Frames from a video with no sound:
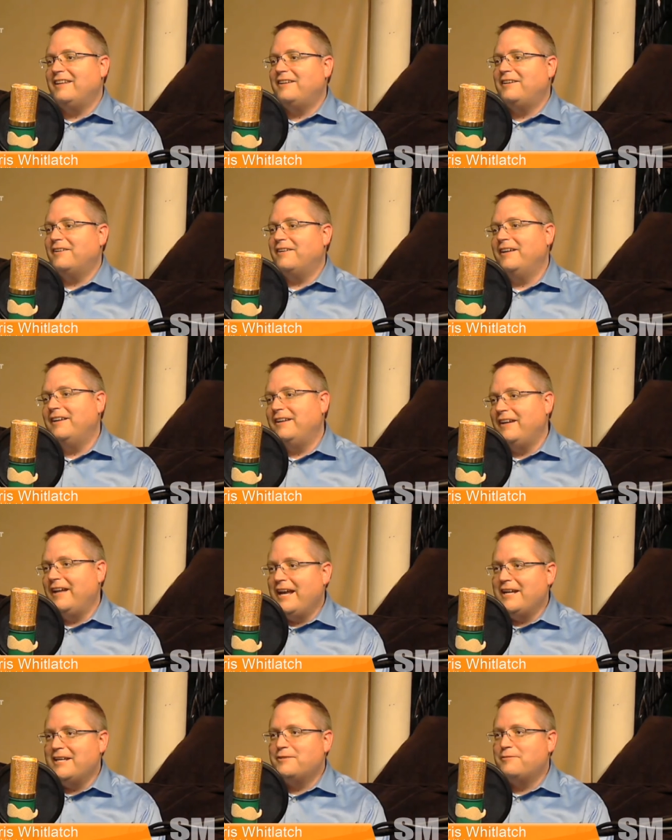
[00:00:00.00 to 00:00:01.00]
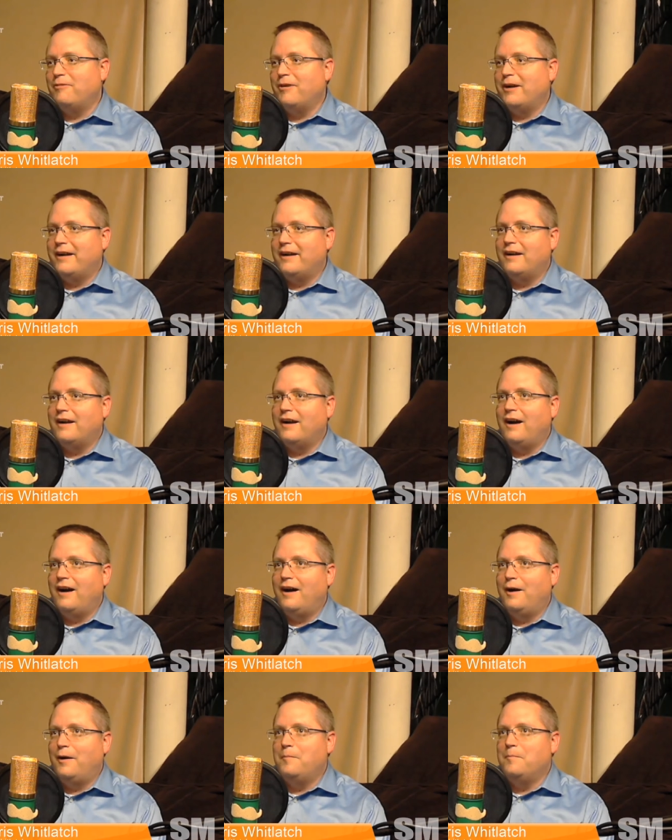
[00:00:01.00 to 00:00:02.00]
you're in an age where
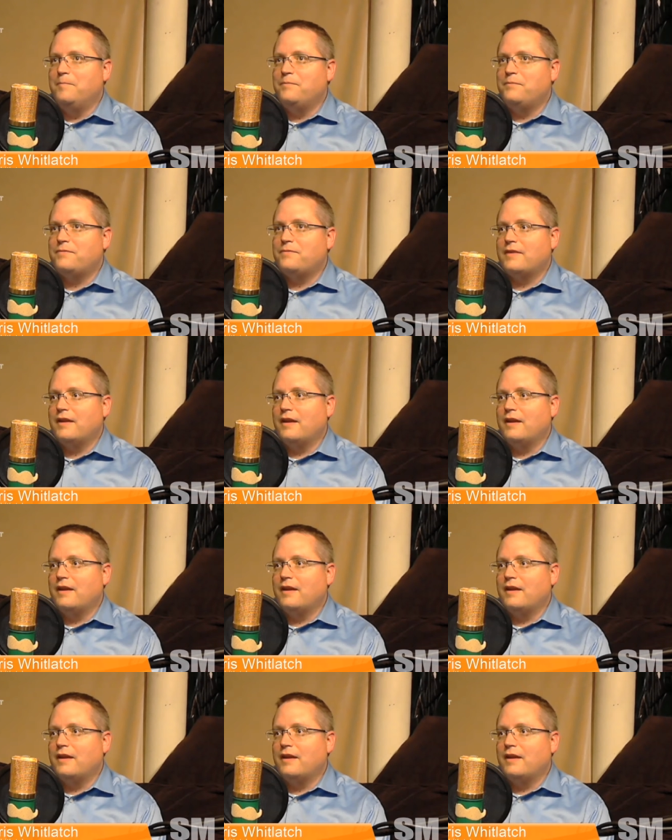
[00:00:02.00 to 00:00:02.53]
nonprofits